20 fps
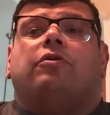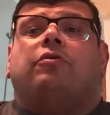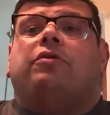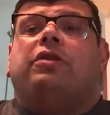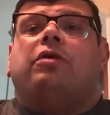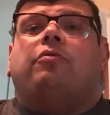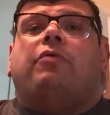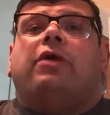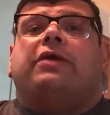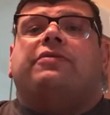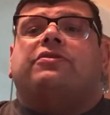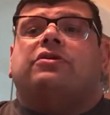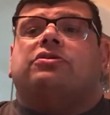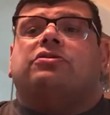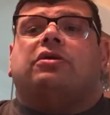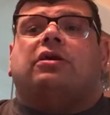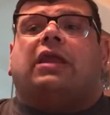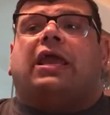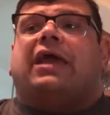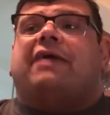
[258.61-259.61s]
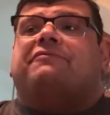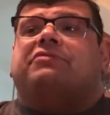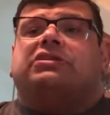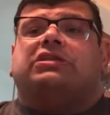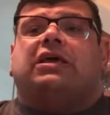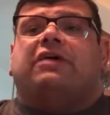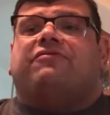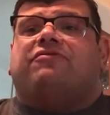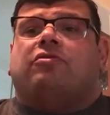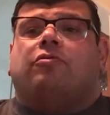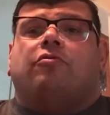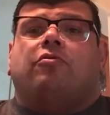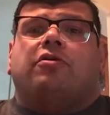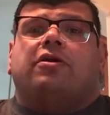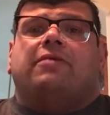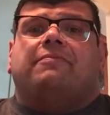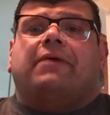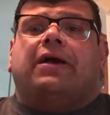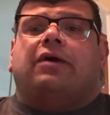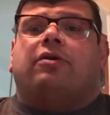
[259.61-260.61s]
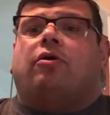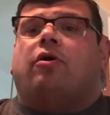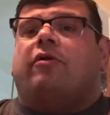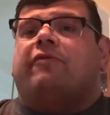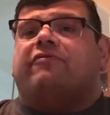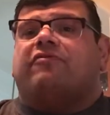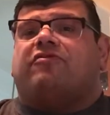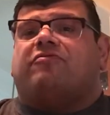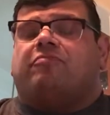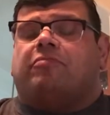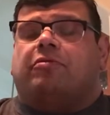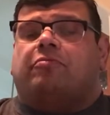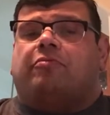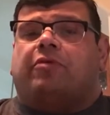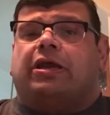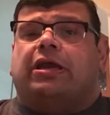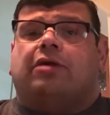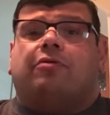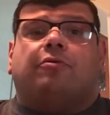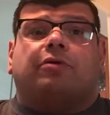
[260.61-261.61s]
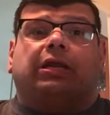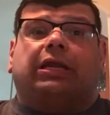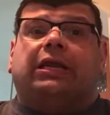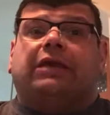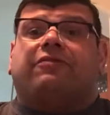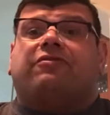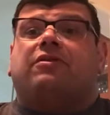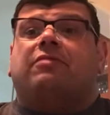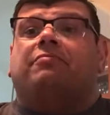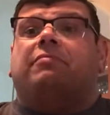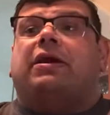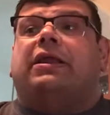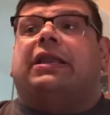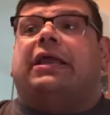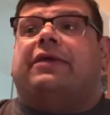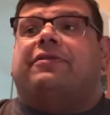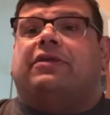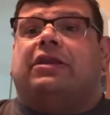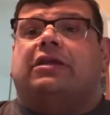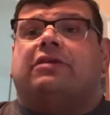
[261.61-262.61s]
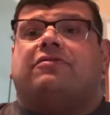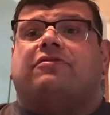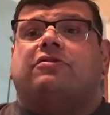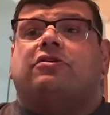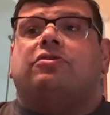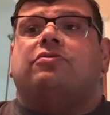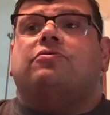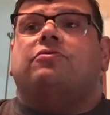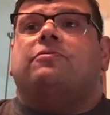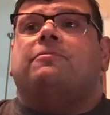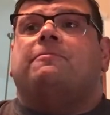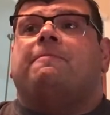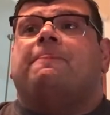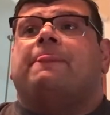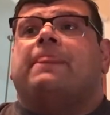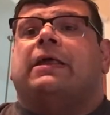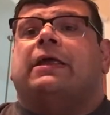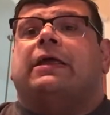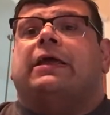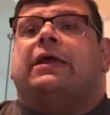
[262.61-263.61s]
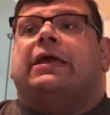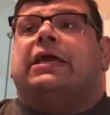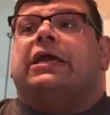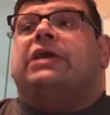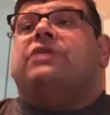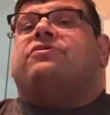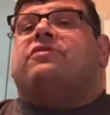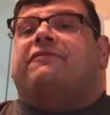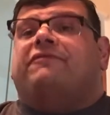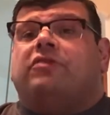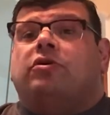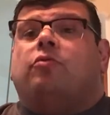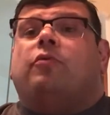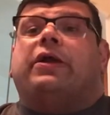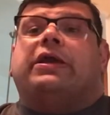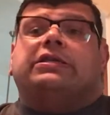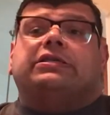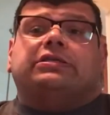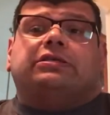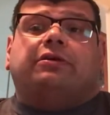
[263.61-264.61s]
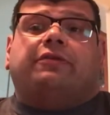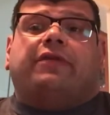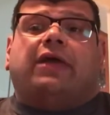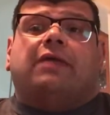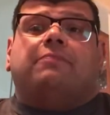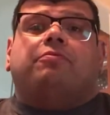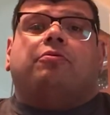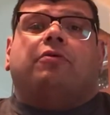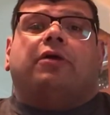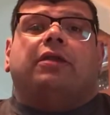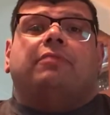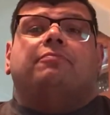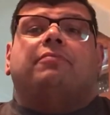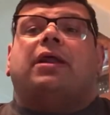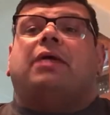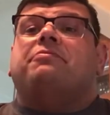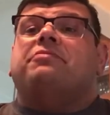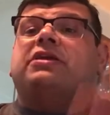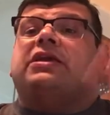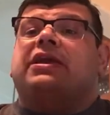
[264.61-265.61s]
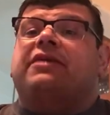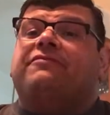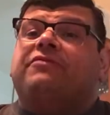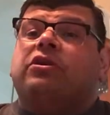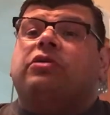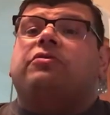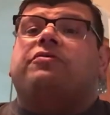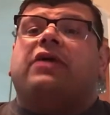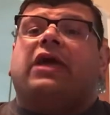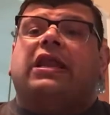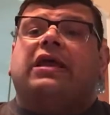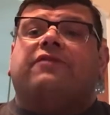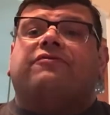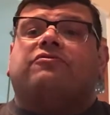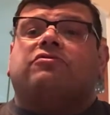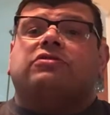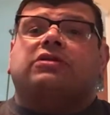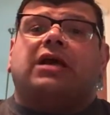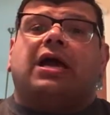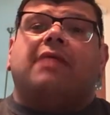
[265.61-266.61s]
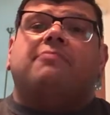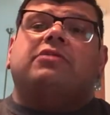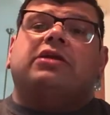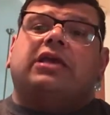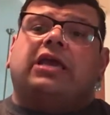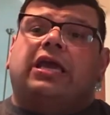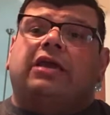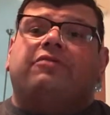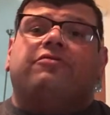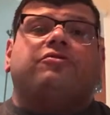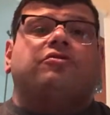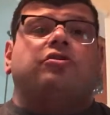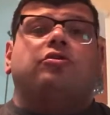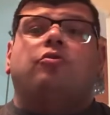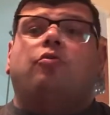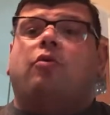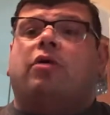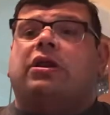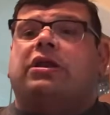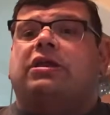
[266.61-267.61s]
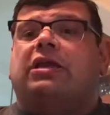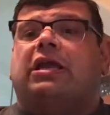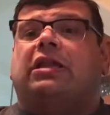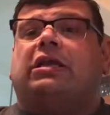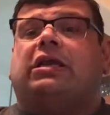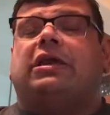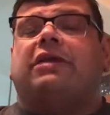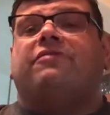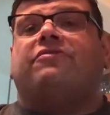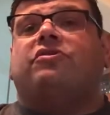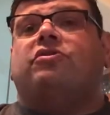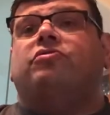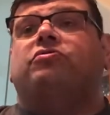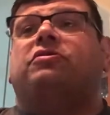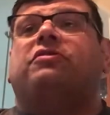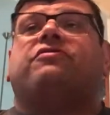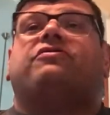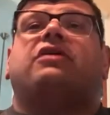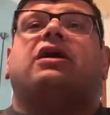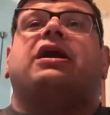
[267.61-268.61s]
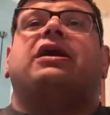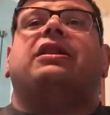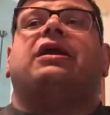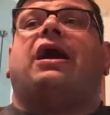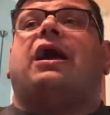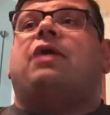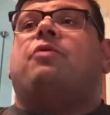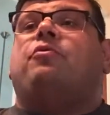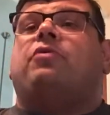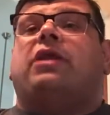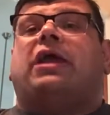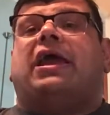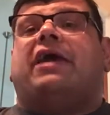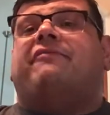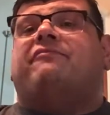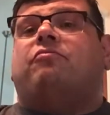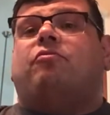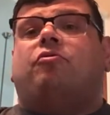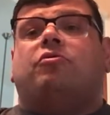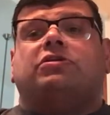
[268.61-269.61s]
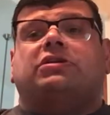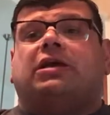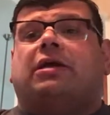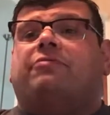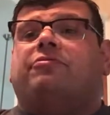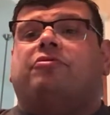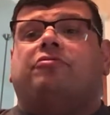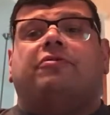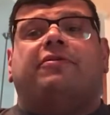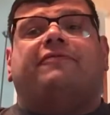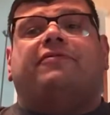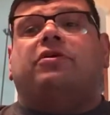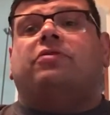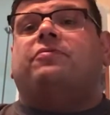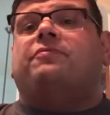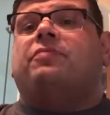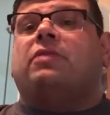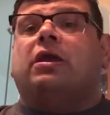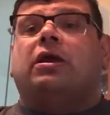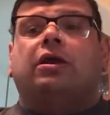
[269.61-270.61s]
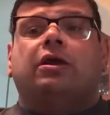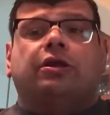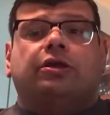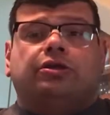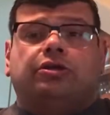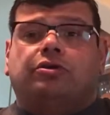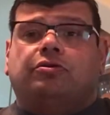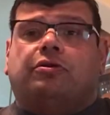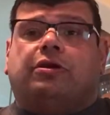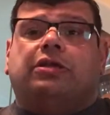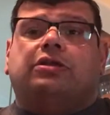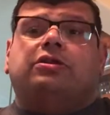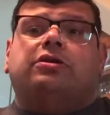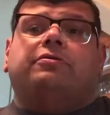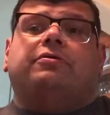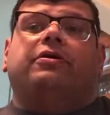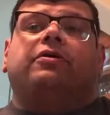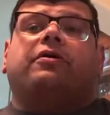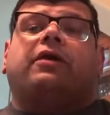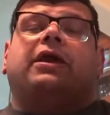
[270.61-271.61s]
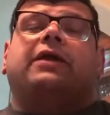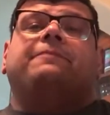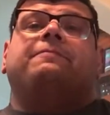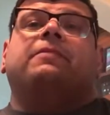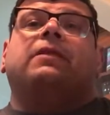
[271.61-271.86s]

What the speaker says: The only way that you're going to have a test to worry about over spring break, or at least the Monday that it's due, is if you wait until that point. But I'm giving you that extra time in case you want it, in case you decide I want to have more time to review, you can do it, okay?